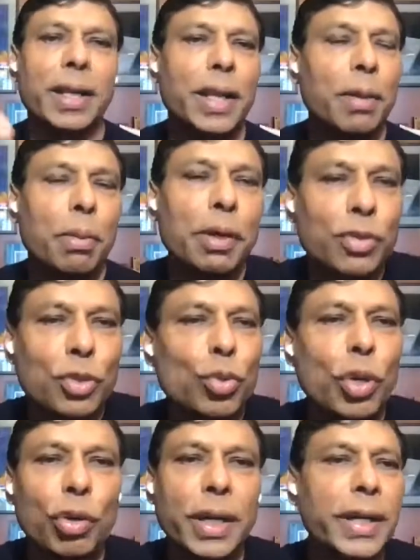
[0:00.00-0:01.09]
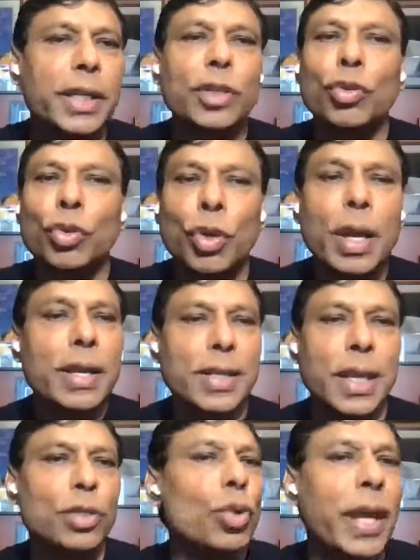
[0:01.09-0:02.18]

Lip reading: and then sooner or later you're going to say you